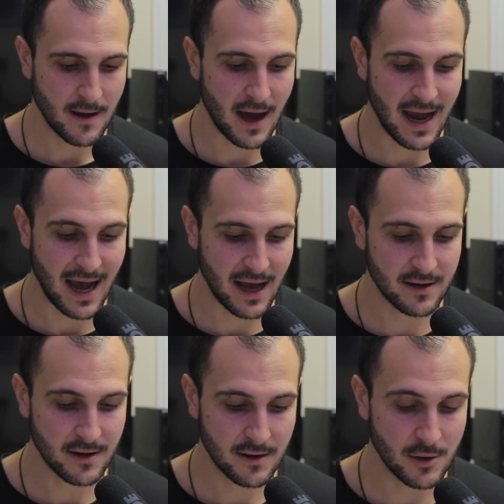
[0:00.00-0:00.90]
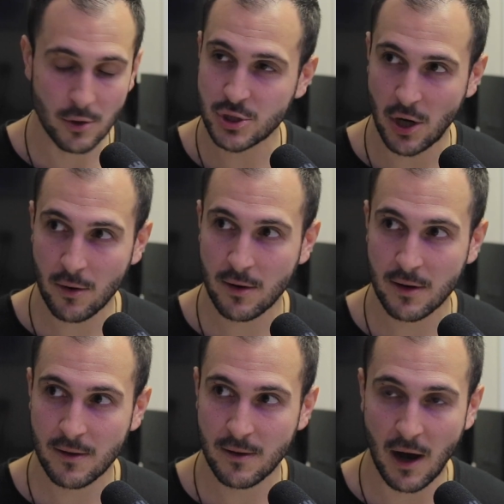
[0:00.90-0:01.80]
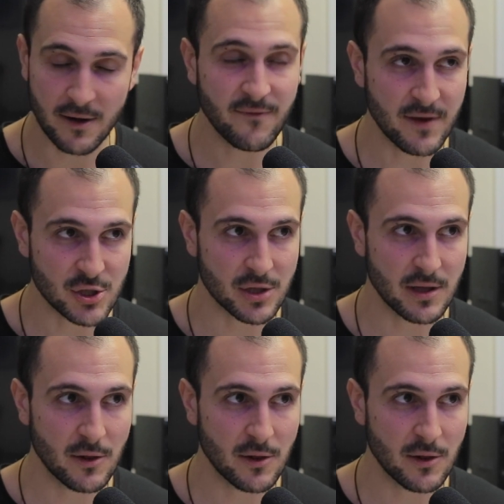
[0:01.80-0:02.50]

I had, no joke, unofficially,